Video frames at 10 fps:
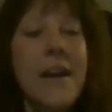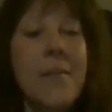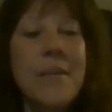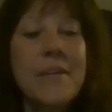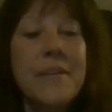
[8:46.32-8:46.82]

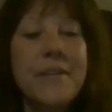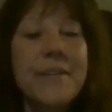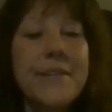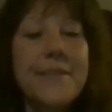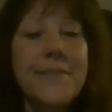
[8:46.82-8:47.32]

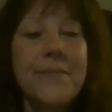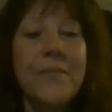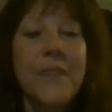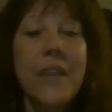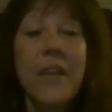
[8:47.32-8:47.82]
hills,
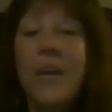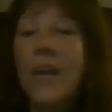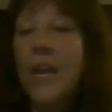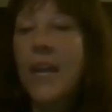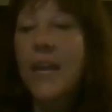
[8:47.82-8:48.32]

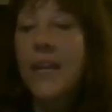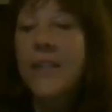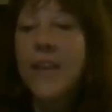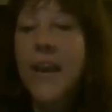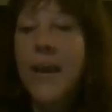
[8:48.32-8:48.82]

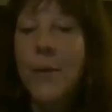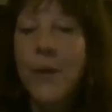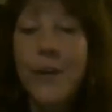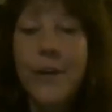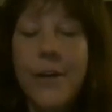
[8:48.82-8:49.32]
and
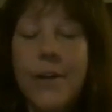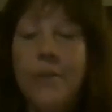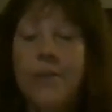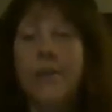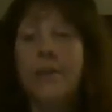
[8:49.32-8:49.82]
our
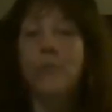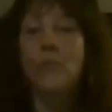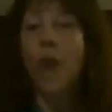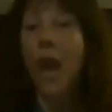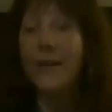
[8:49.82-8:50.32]

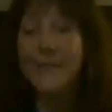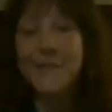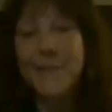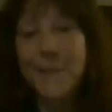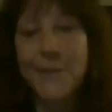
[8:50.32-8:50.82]

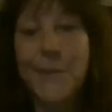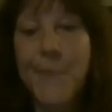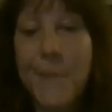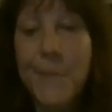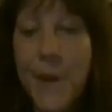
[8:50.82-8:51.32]
rocks.
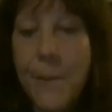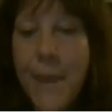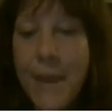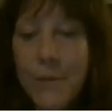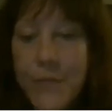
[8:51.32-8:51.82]
Remember, a
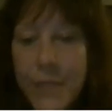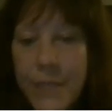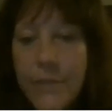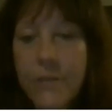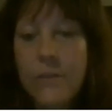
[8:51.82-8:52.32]

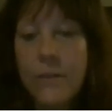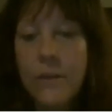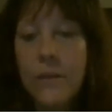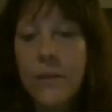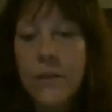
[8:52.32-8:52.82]
mountain
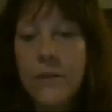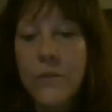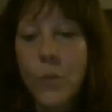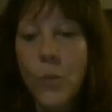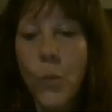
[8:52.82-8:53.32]
is
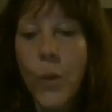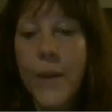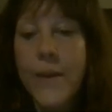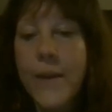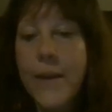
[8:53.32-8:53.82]

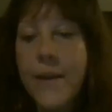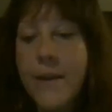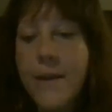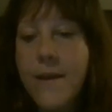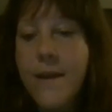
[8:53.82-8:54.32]
1
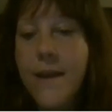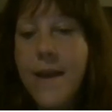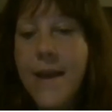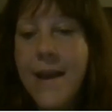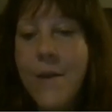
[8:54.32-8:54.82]

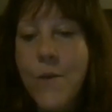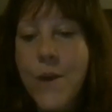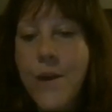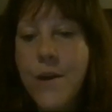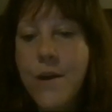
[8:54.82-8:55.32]

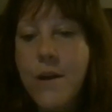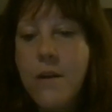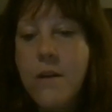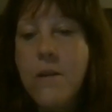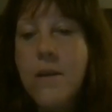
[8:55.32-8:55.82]
hour.
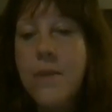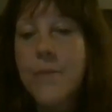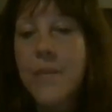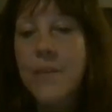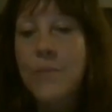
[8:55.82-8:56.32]
I'm
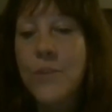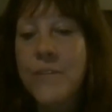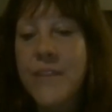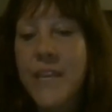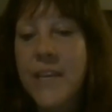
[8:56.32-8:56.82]
gonna
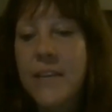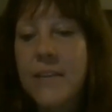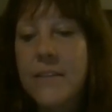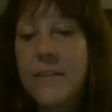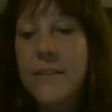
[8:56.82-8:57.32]
abbreviate
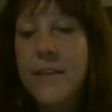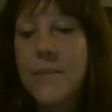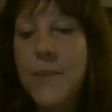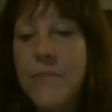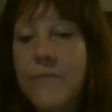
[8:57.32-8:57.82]
so it's less
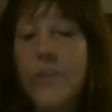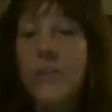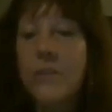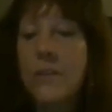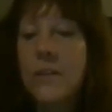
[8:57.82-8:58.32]

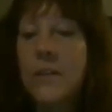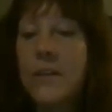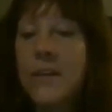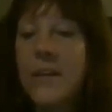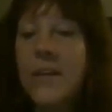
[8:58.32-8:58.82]
painful.
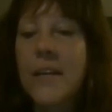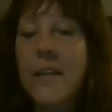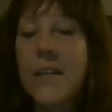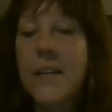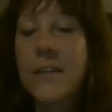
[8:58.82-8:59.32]
A
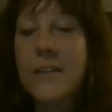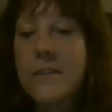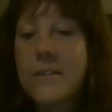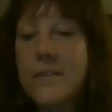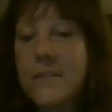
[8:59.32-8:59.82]

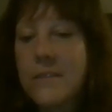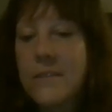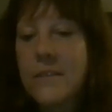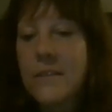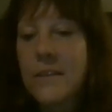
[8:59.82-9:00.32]
hill
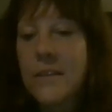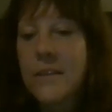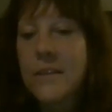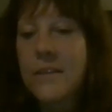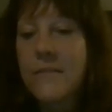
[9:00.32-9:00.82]

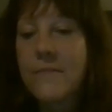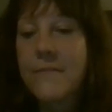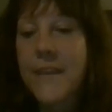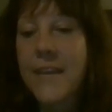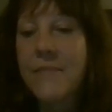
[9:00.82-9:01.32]
is
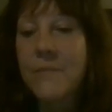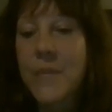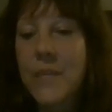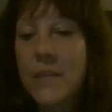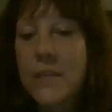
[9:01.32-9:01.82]
5
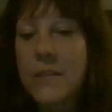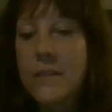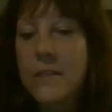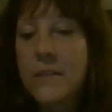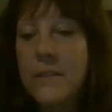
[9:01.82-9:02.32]
minutes,